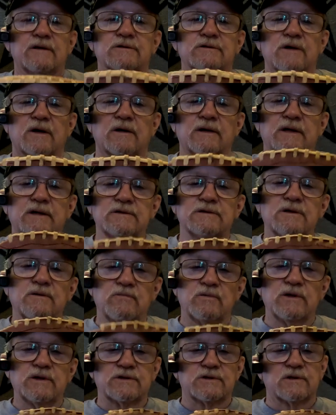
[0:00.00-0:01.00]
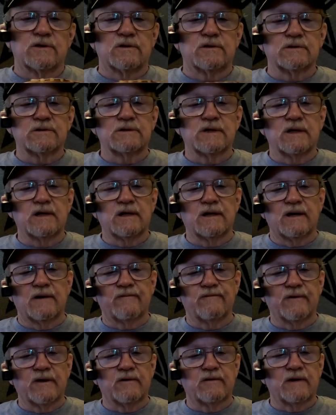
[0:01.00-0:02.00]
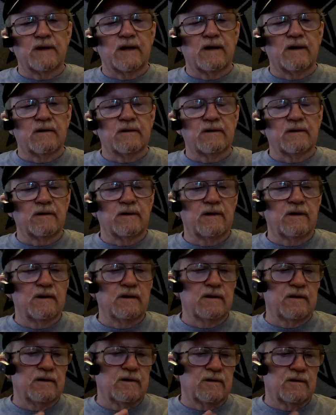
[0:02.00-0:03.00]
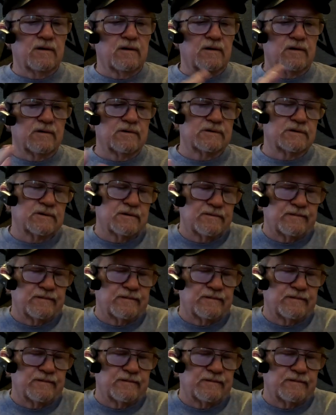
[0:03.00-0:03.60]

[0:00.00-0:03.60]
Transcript: So I did some research, and I found out, or